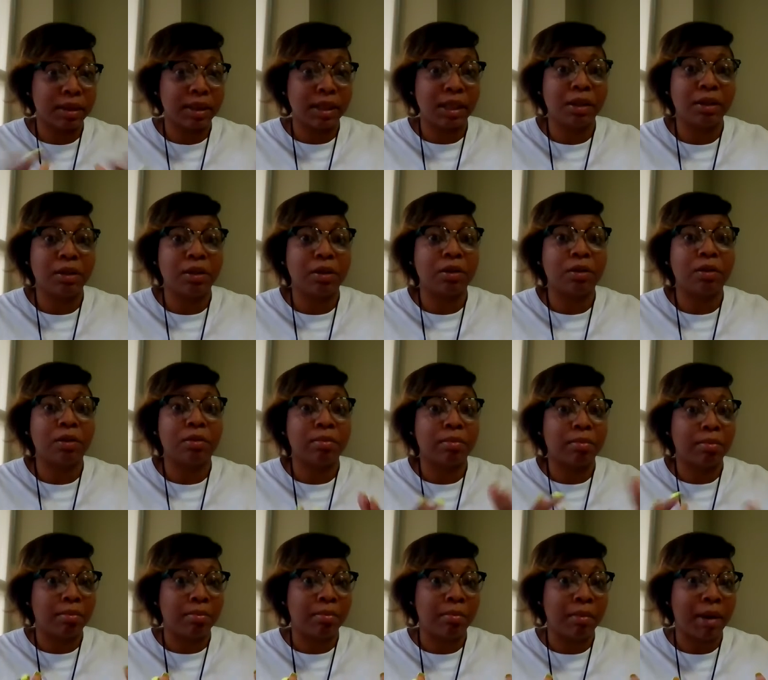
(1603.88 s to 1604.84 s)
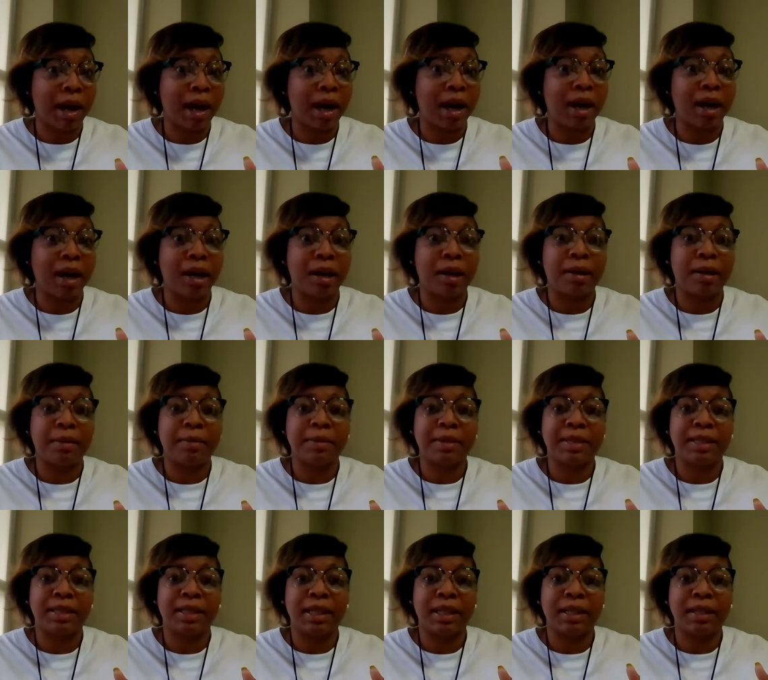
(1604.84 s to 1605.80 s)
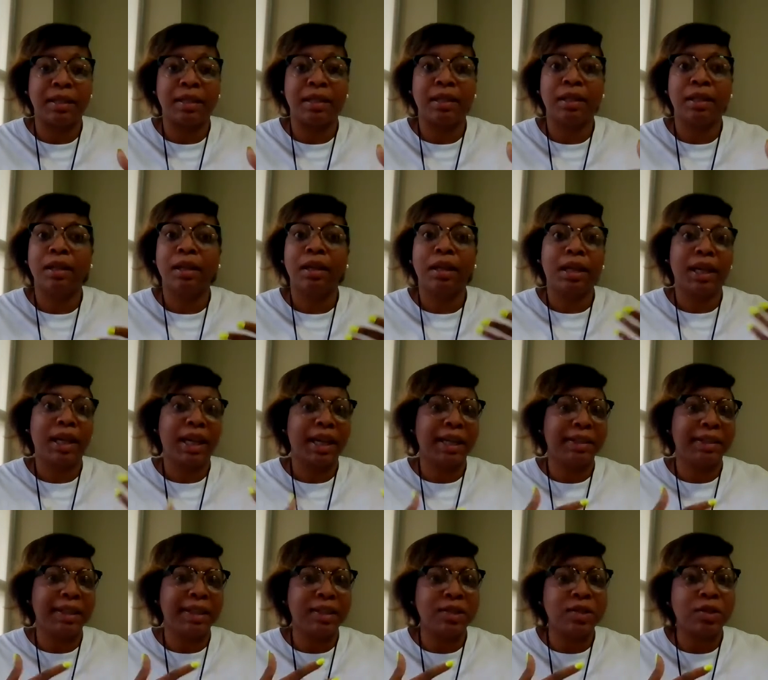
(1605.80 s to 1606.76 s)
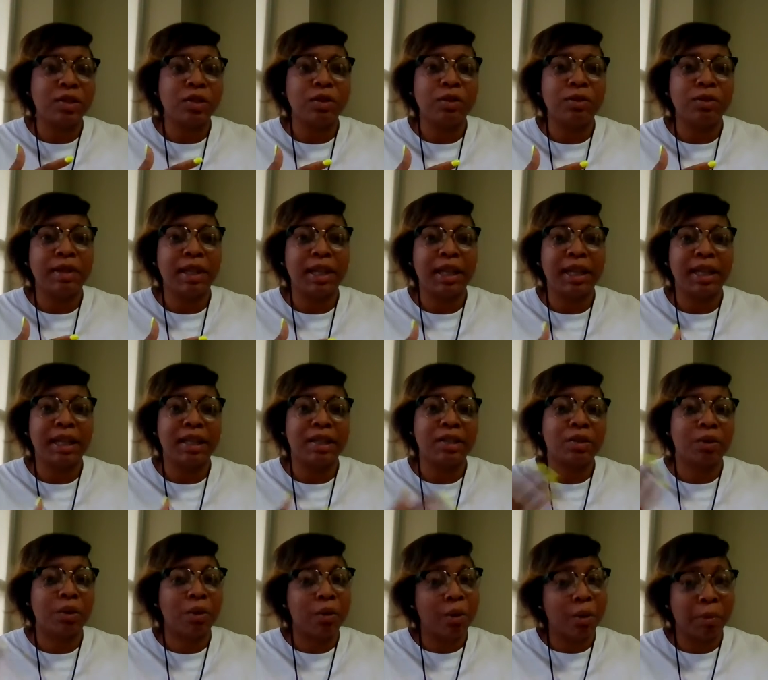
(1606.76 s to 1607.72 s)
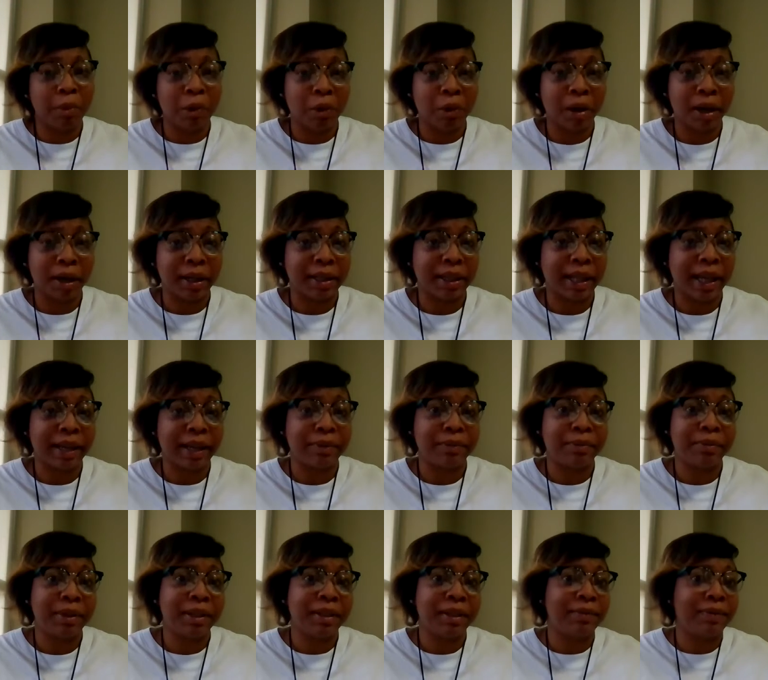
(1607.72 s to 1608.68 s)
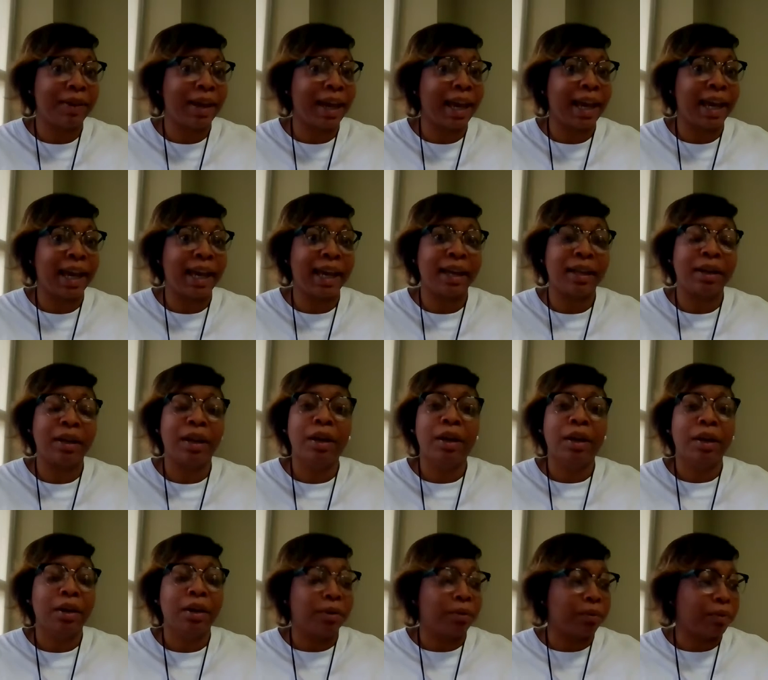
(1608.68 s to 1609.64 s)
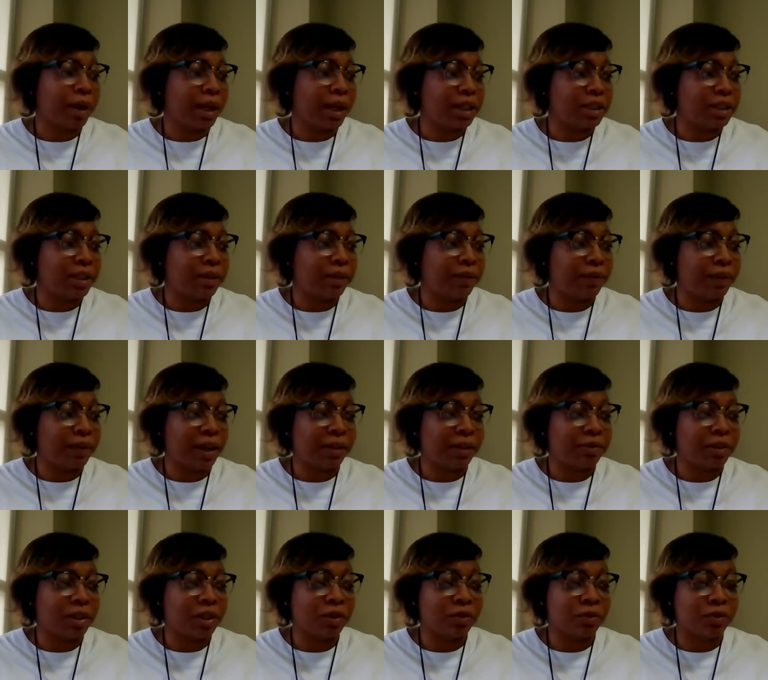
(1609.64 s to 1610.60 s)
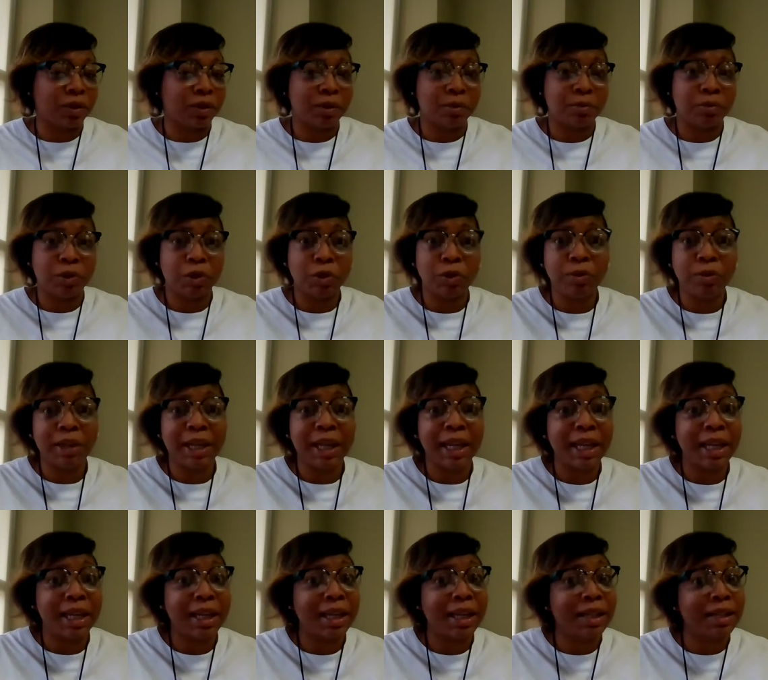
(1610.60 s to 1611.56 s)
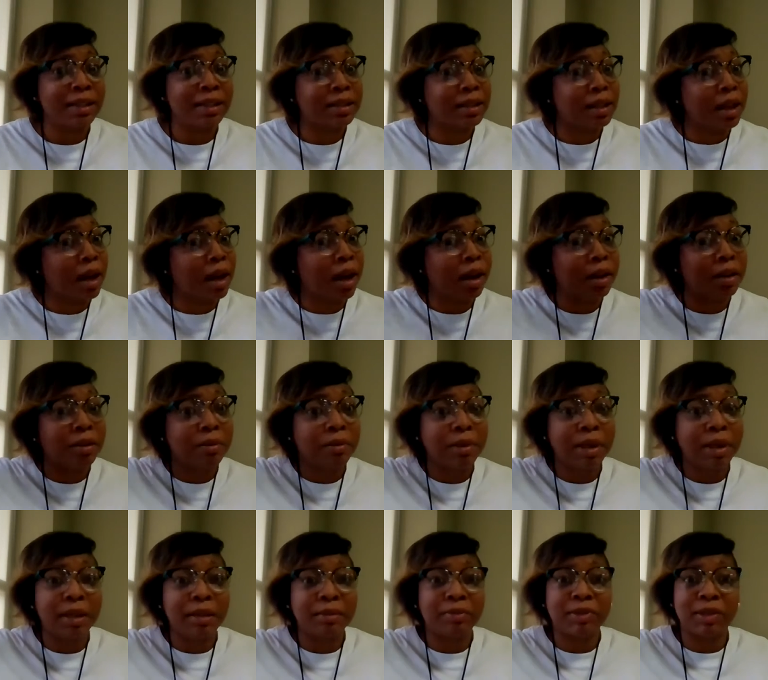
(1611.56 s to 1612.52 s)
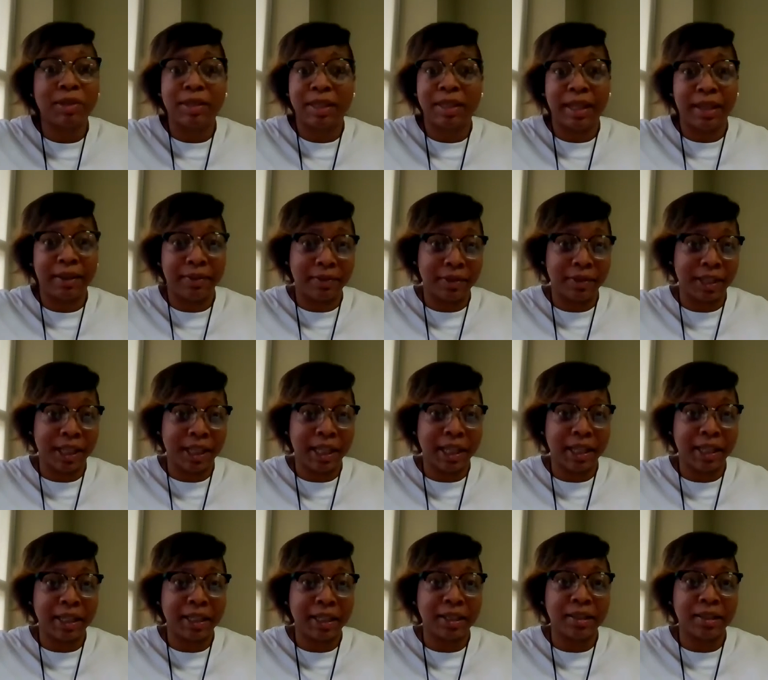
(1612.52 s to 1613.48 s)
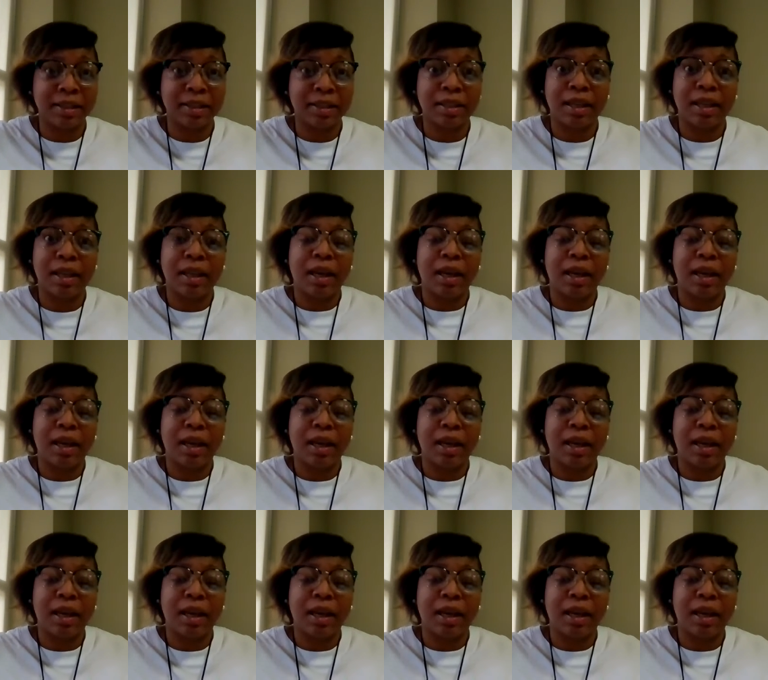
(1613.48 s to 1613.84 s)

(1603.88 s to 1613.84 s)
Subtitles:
single moms and at least 2 kids or more. Like we've had ranging families from 2 kids all the way up to 7 kids.